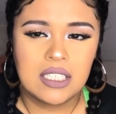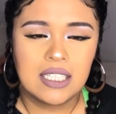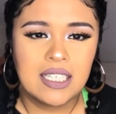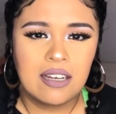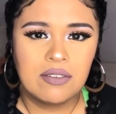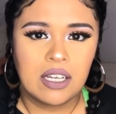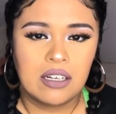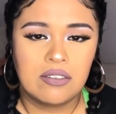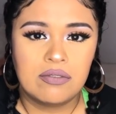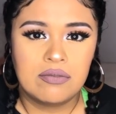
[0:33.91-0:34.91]
It does have
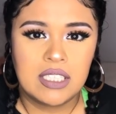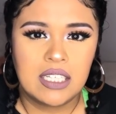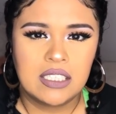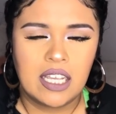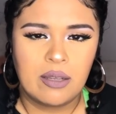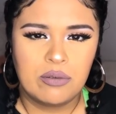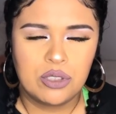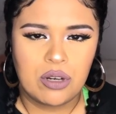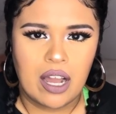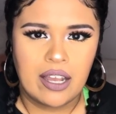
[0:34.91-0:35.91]
a 10-day
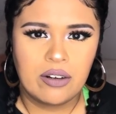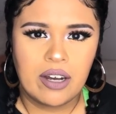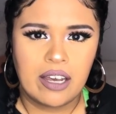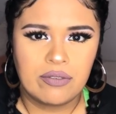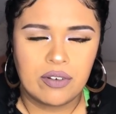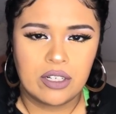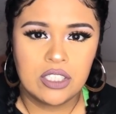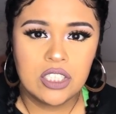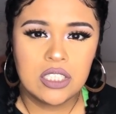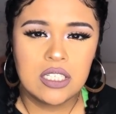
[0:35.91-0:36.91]
trial at
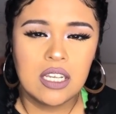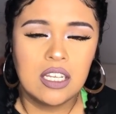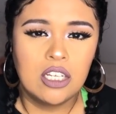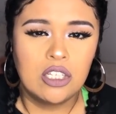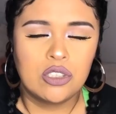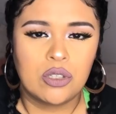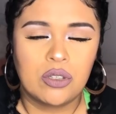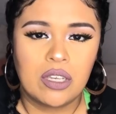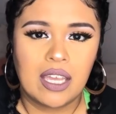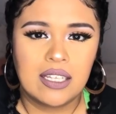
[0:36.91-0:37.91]
first, so
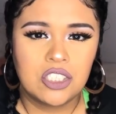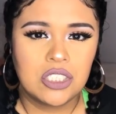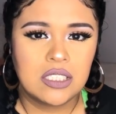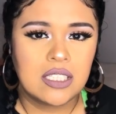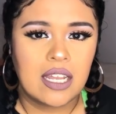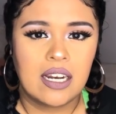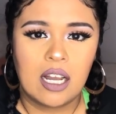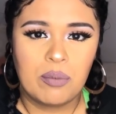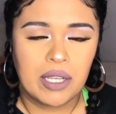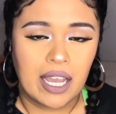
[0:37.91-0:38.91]
you can just set it
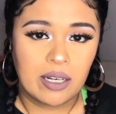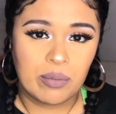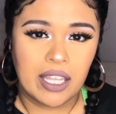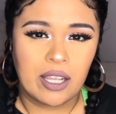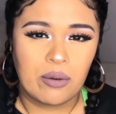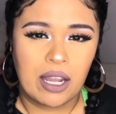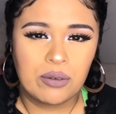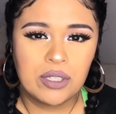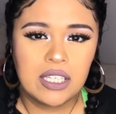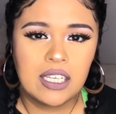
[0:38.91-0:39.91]
up and kind of play
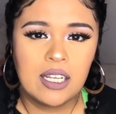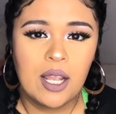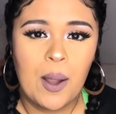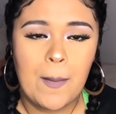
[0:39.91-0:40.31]
around with it.